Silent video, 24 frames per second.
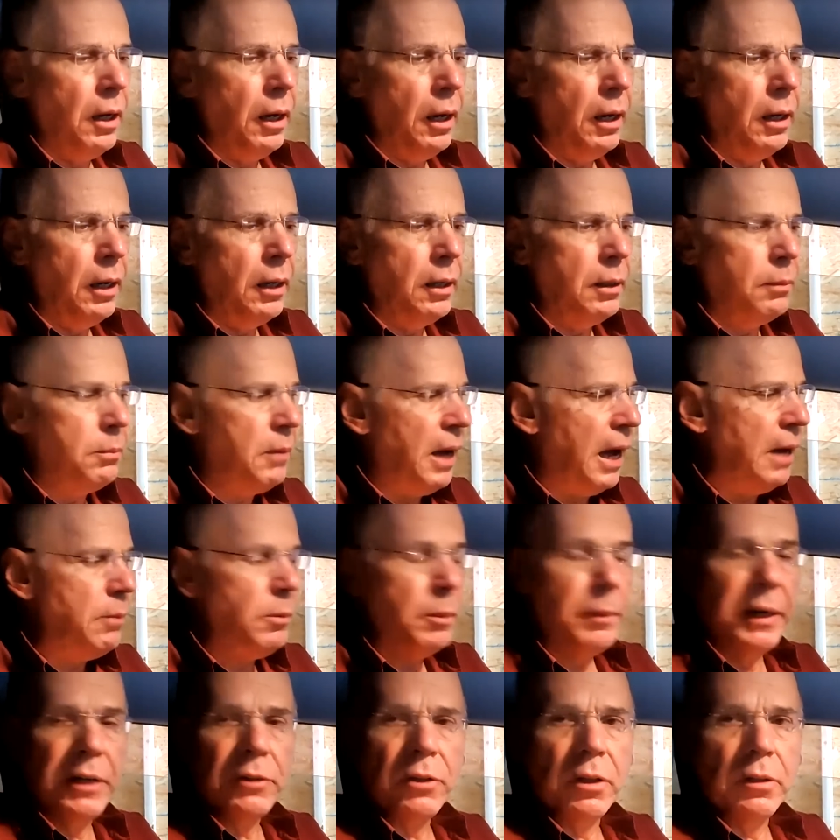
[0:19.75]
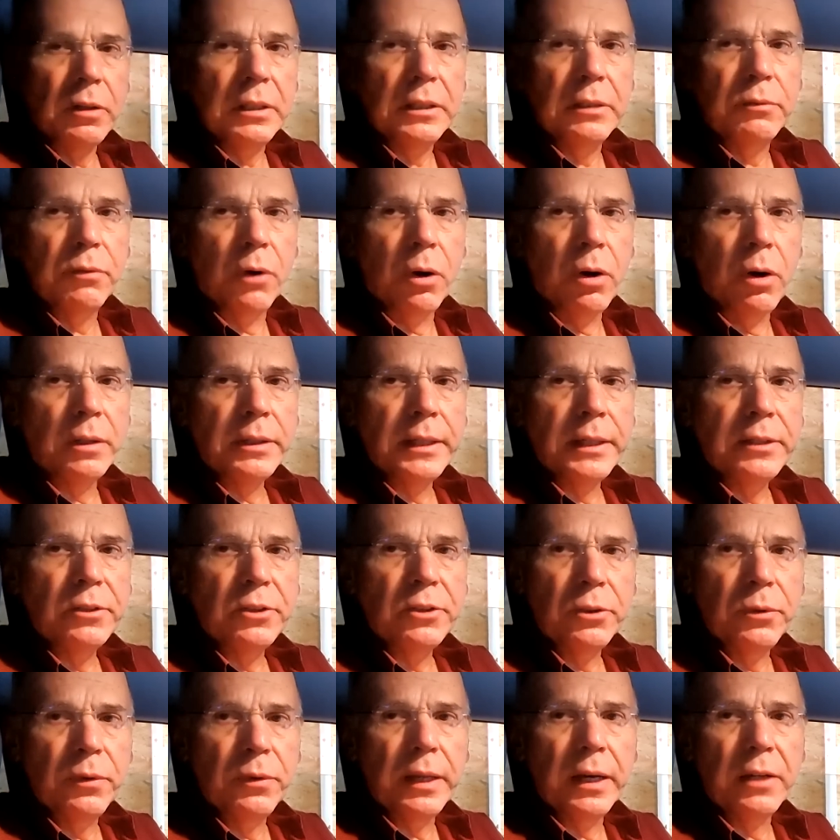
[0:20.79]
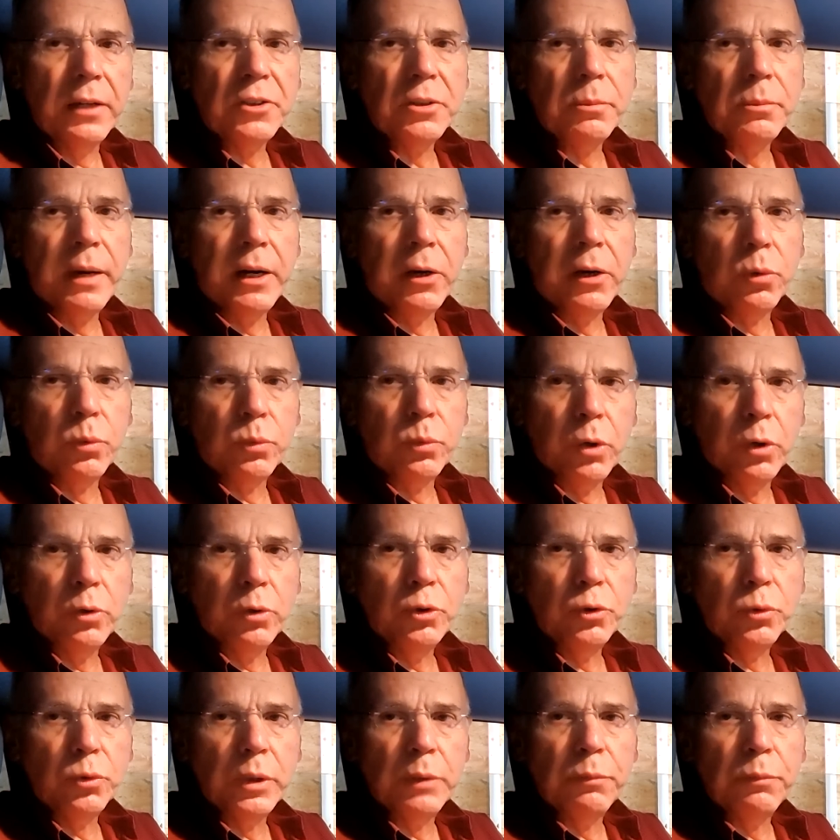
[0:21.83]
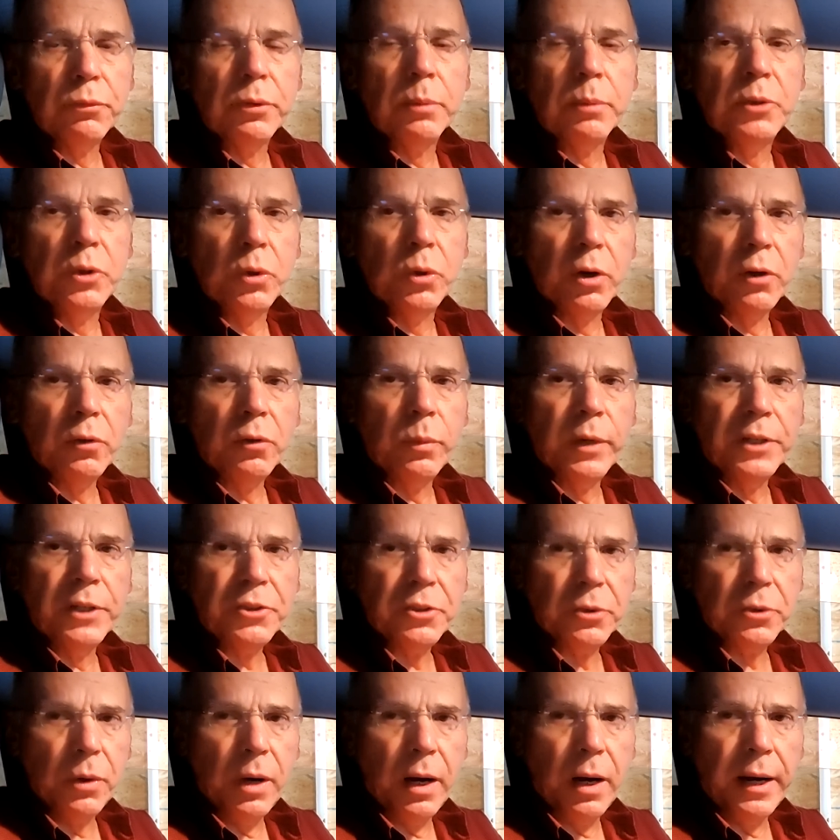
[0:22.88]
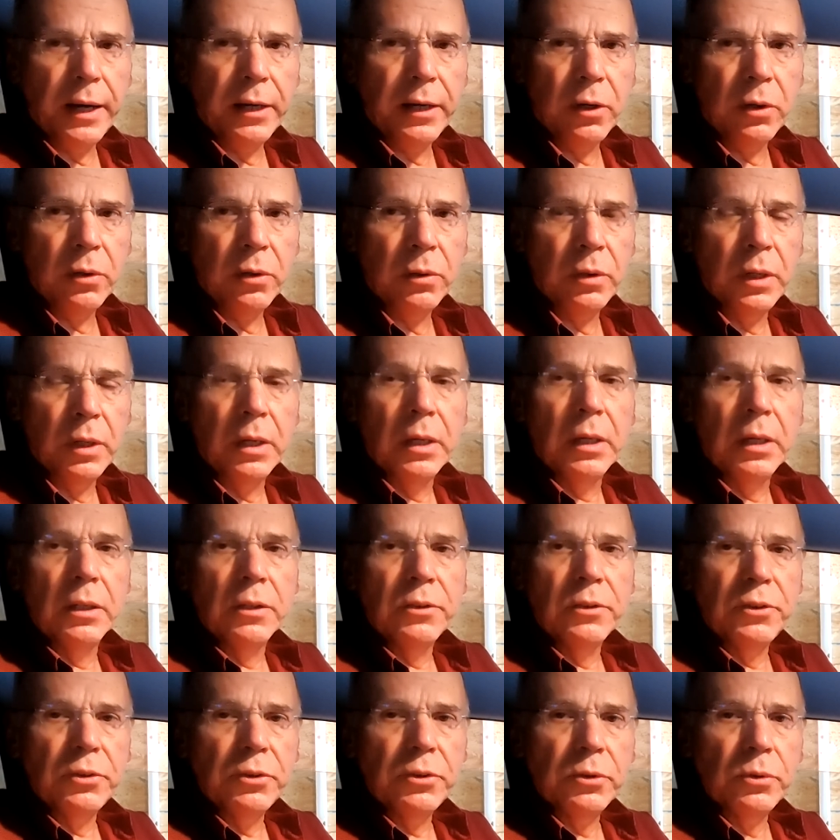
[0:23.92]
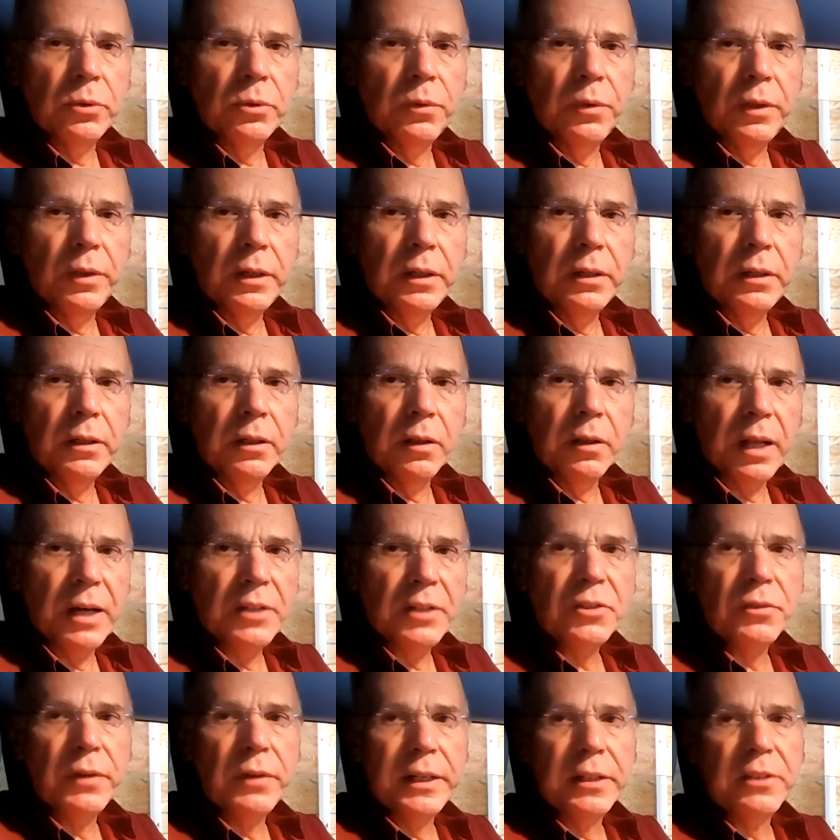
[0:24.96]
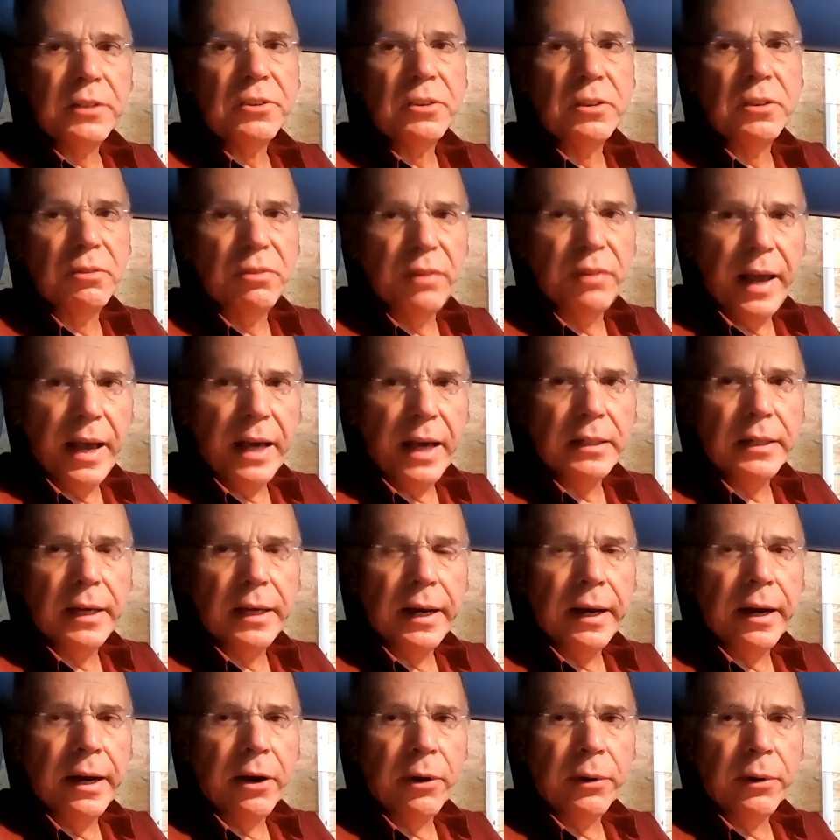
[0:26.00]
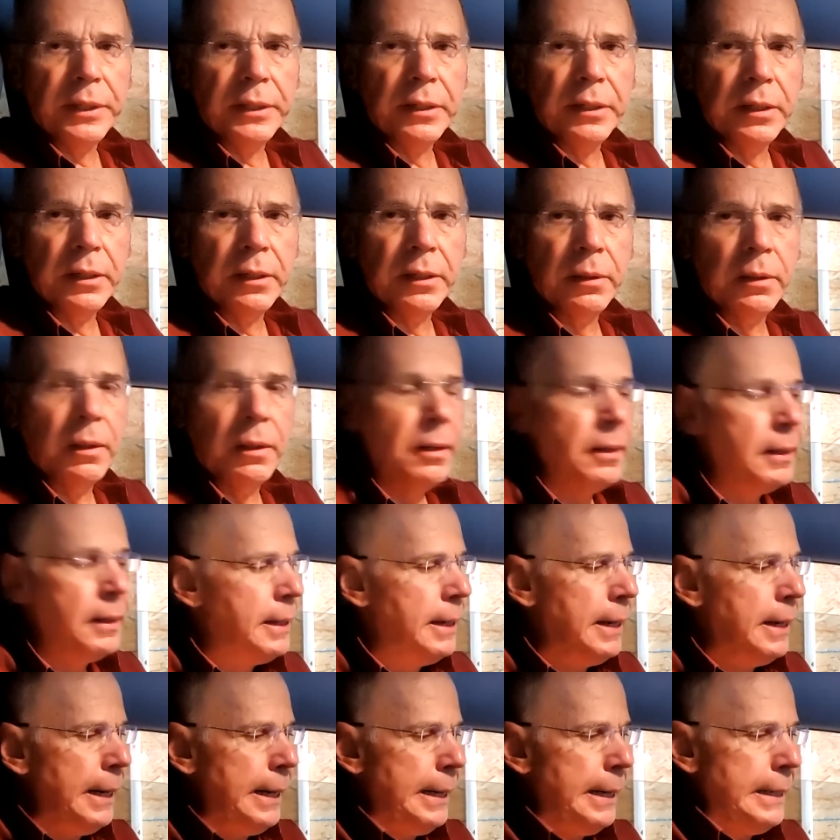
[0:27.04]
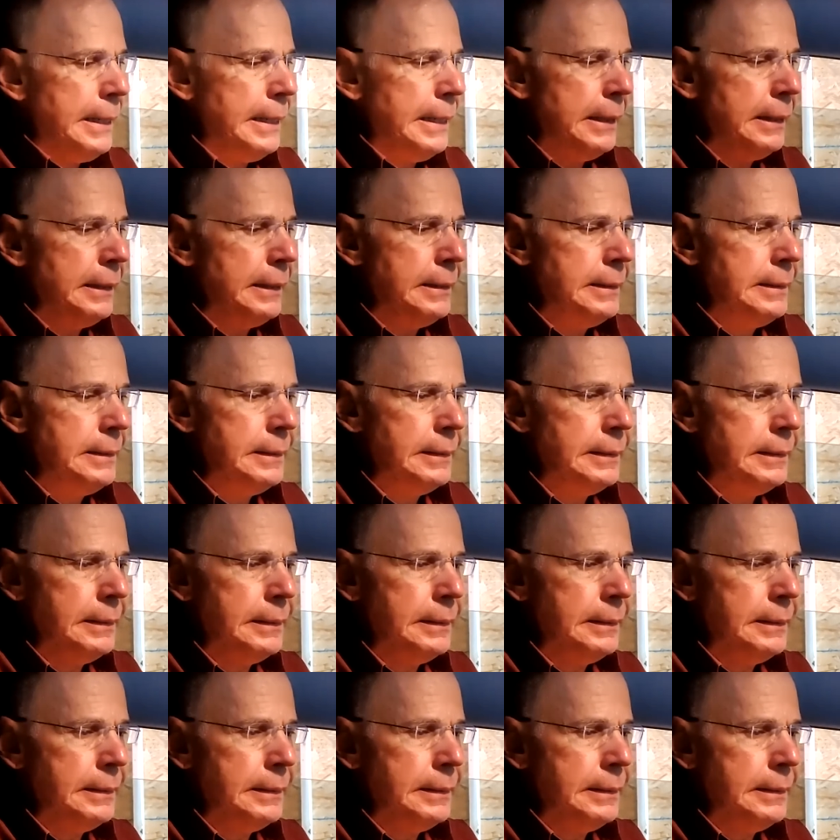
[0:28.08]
I'm about to leave on a 2,000-mile road trip from Northwest Ohio to the Las Vegas, Nevada area, and